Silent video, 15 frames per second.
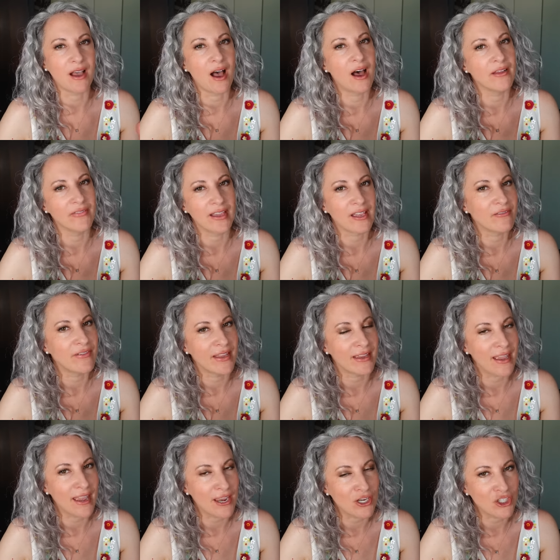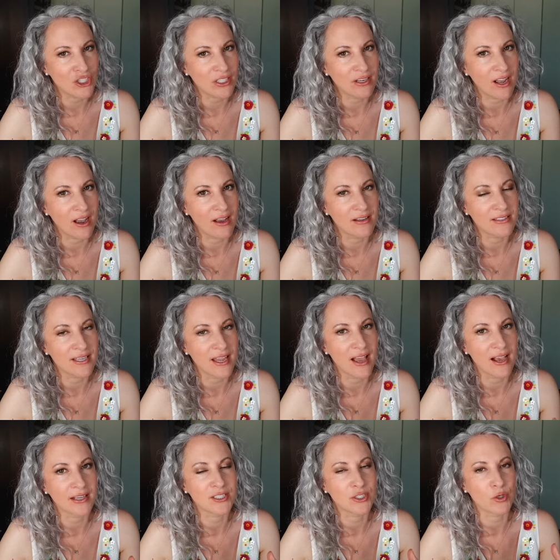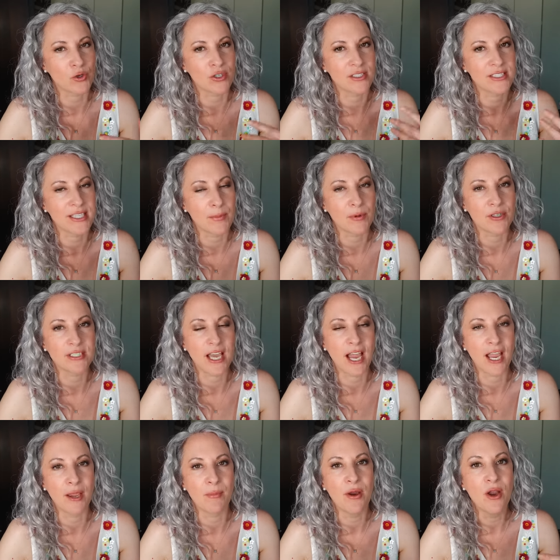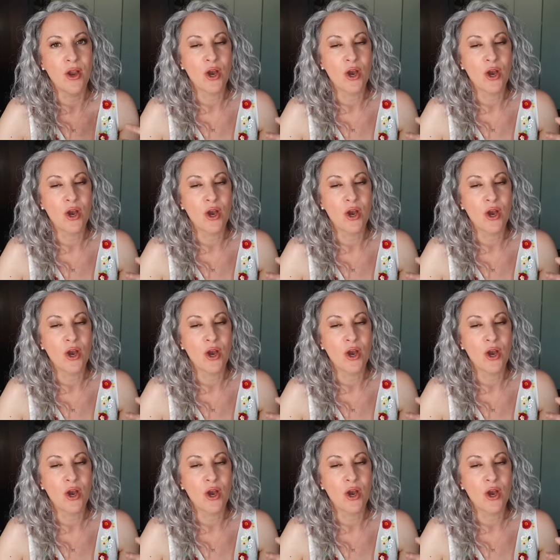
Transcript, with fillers: on like a vacation context or a summertime